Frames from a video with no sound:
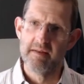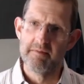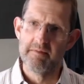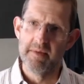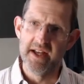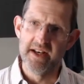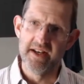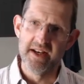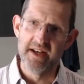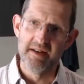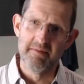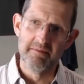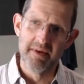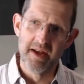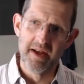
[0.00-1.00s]
But
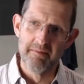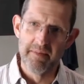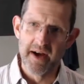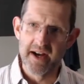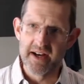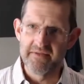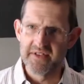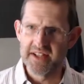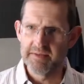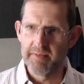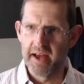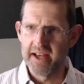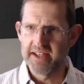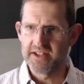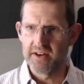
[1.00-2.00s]
But if the
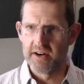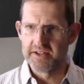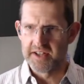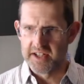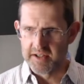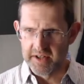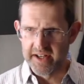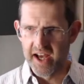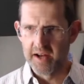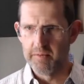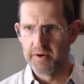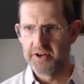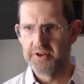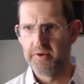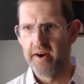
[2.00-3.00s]
SPY starts into a
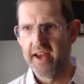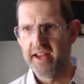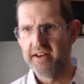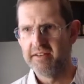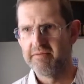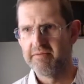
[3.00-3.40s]
downward trend,